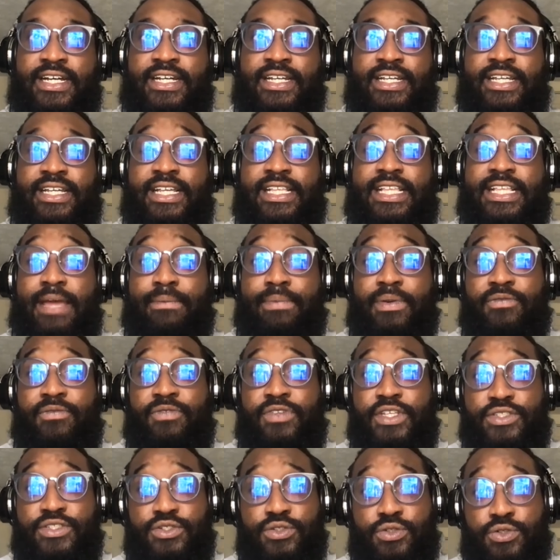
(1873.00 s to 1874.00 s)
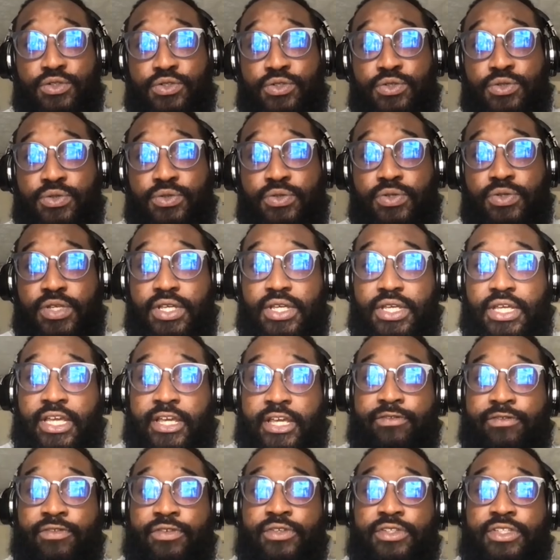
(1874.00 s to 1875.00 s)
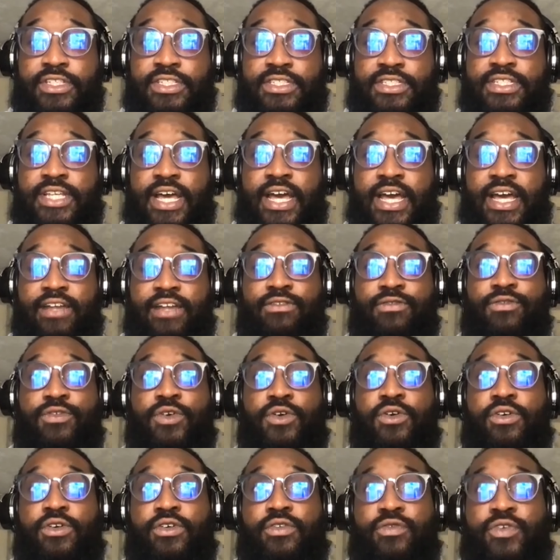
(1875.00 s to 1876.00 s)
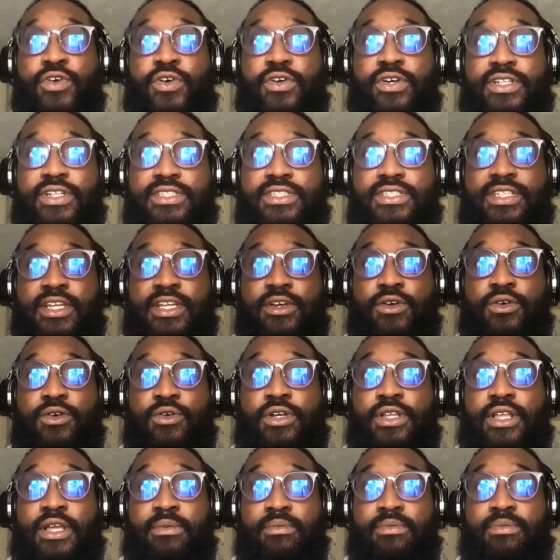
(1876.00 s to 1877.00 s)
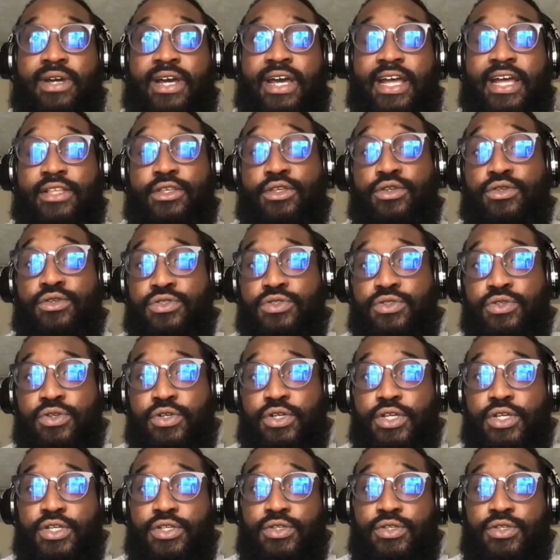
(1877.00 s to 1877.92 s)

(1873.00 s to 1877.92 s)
any type of digital tool, if you design for focusing on a blind user,